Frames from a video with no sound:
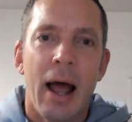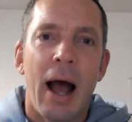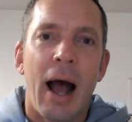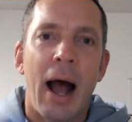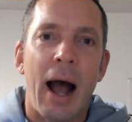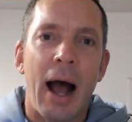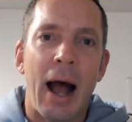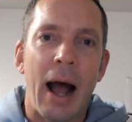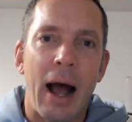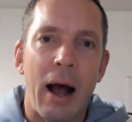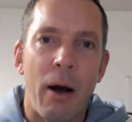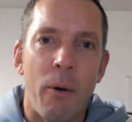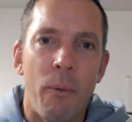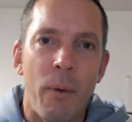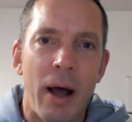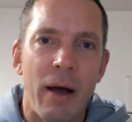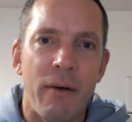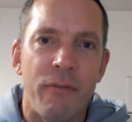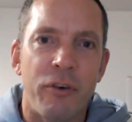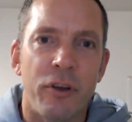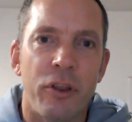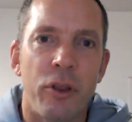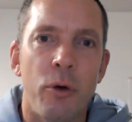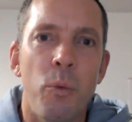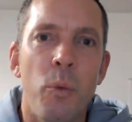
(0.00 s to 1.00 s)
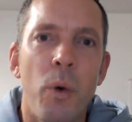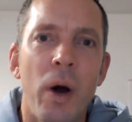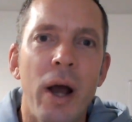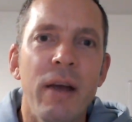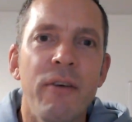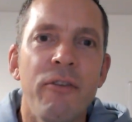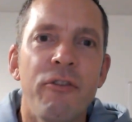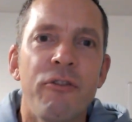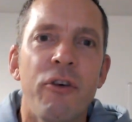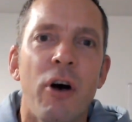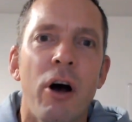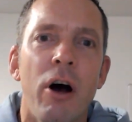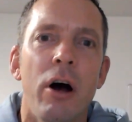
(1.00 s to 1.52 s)
However, the way
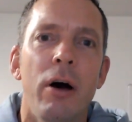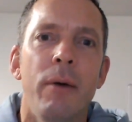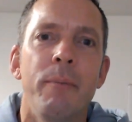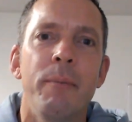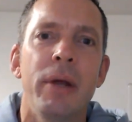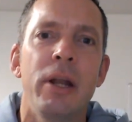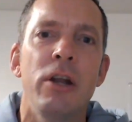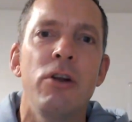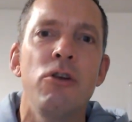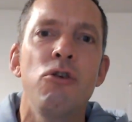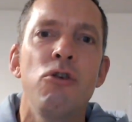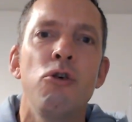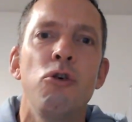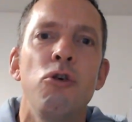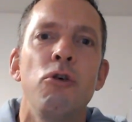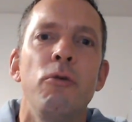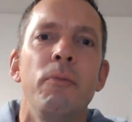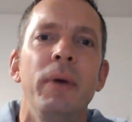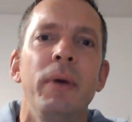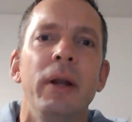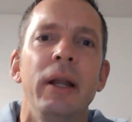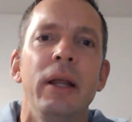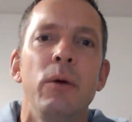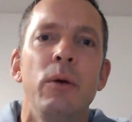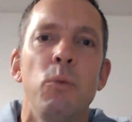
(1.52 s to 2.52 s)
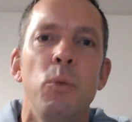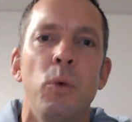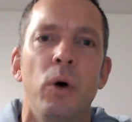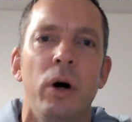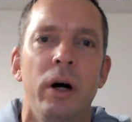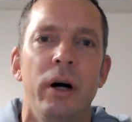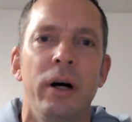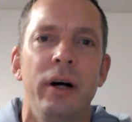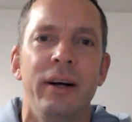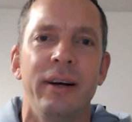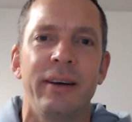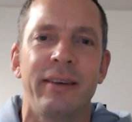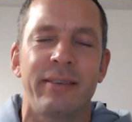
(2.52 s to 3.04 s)
farming normally
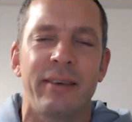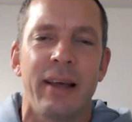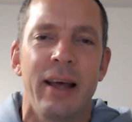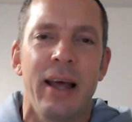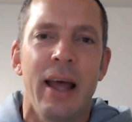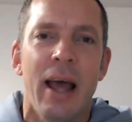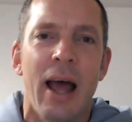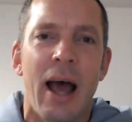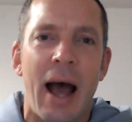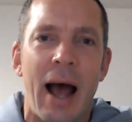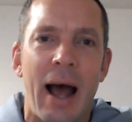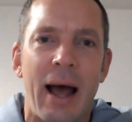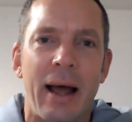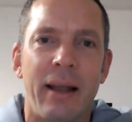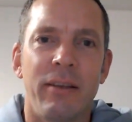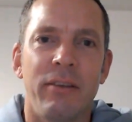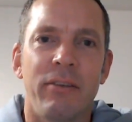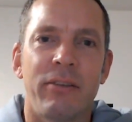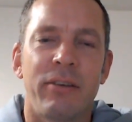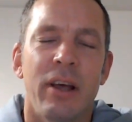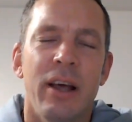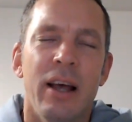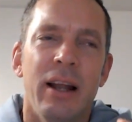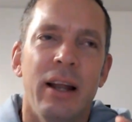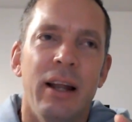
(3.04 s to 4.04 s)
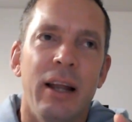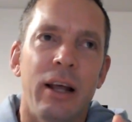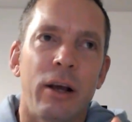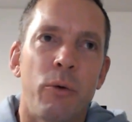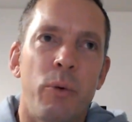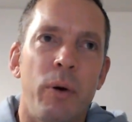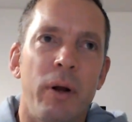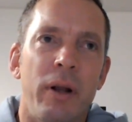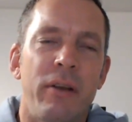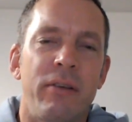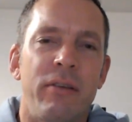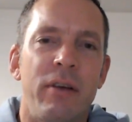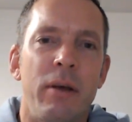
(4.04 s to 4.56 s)
works and
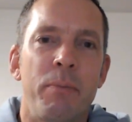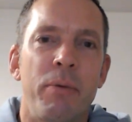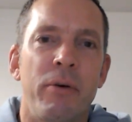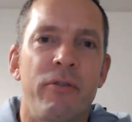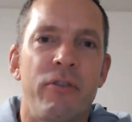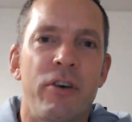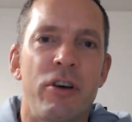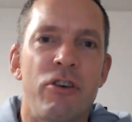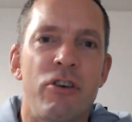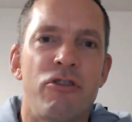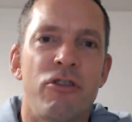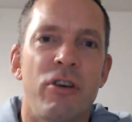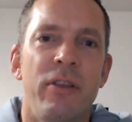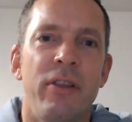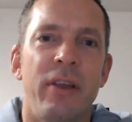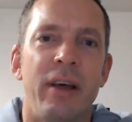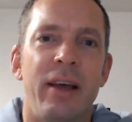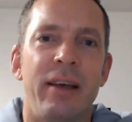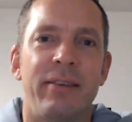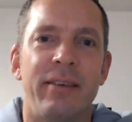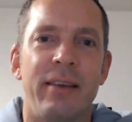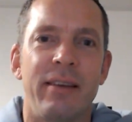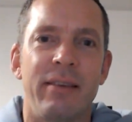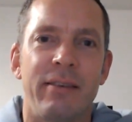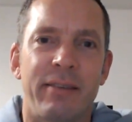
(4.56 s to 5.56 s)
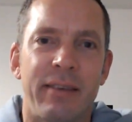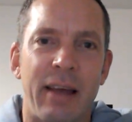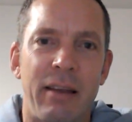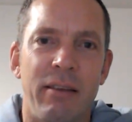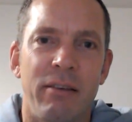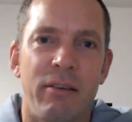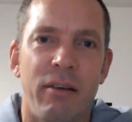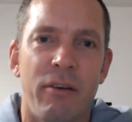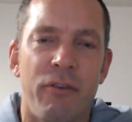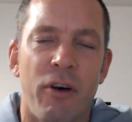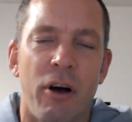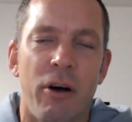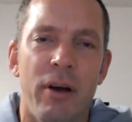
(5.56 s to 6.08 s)
liquidity provision that is
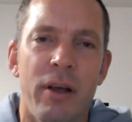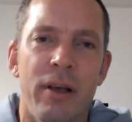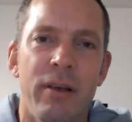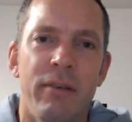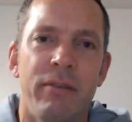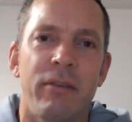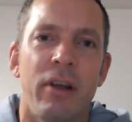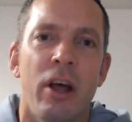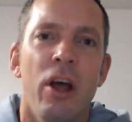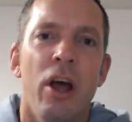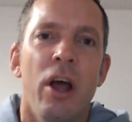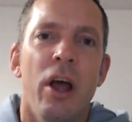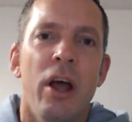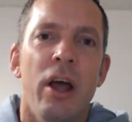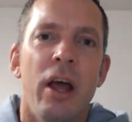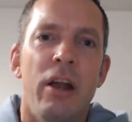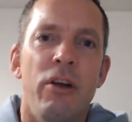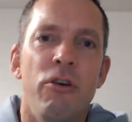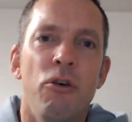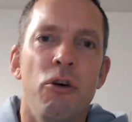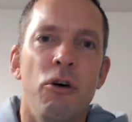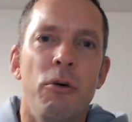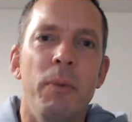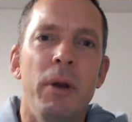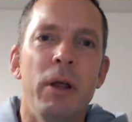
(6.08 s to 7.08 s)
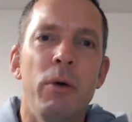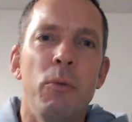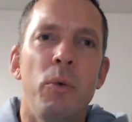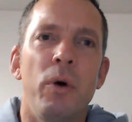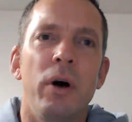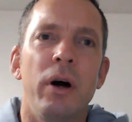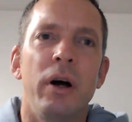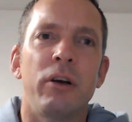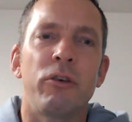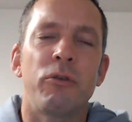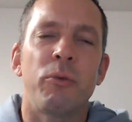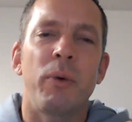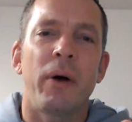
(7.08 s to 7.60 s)
incentivized, it normally
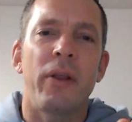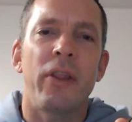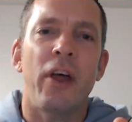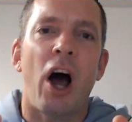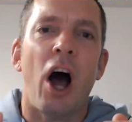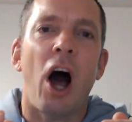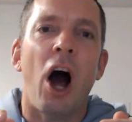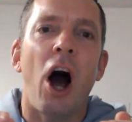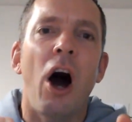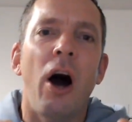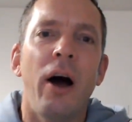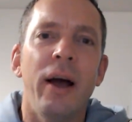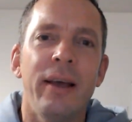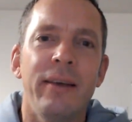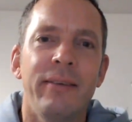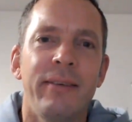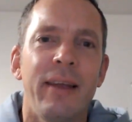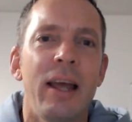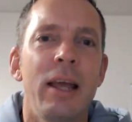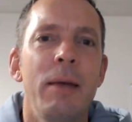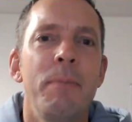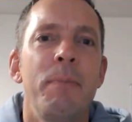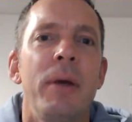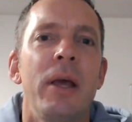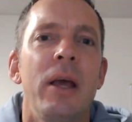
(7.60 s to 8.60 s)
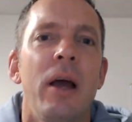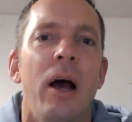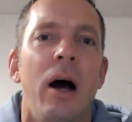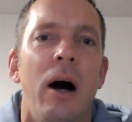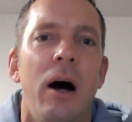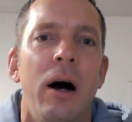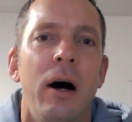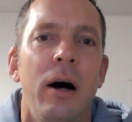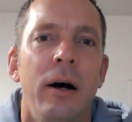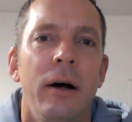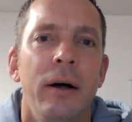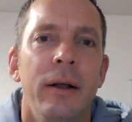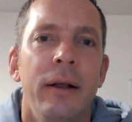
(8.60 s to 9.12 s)
works where the highest
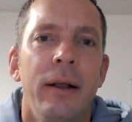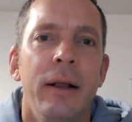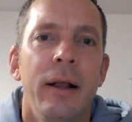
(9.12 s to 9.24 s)
APR